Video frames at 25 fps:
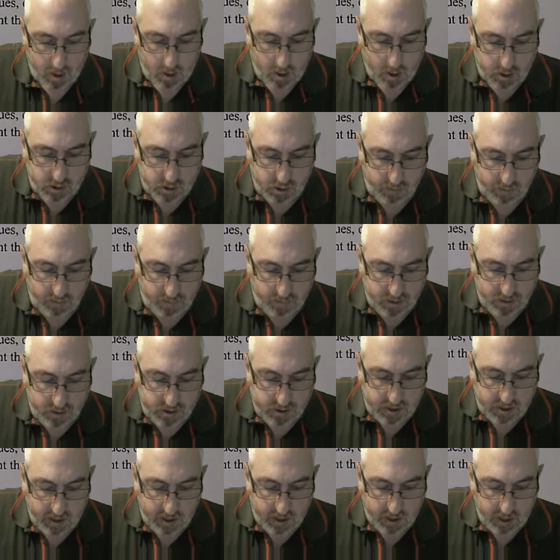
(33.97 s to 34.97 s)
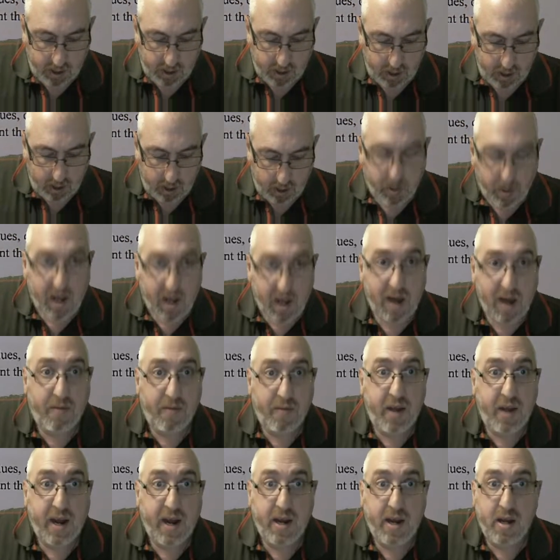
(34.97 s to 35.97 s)
So the first thing uh, we have
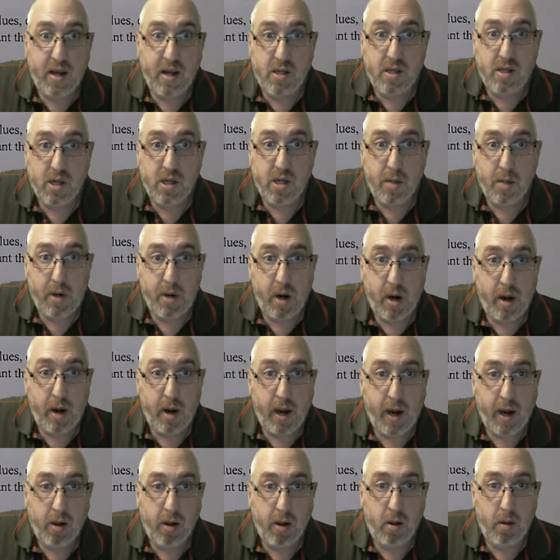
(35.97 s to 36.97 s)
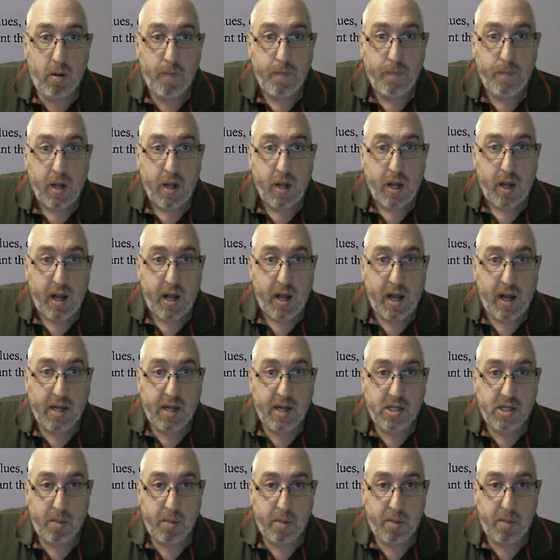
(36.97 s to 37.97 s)
theta is going to be our angle, and it's
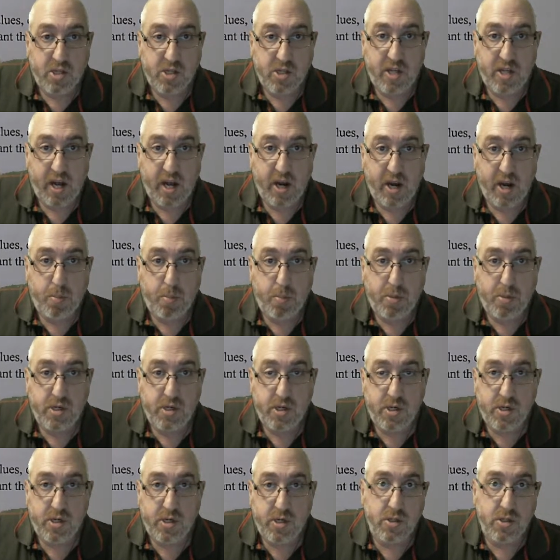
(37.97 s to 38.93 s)
going to be in standard position.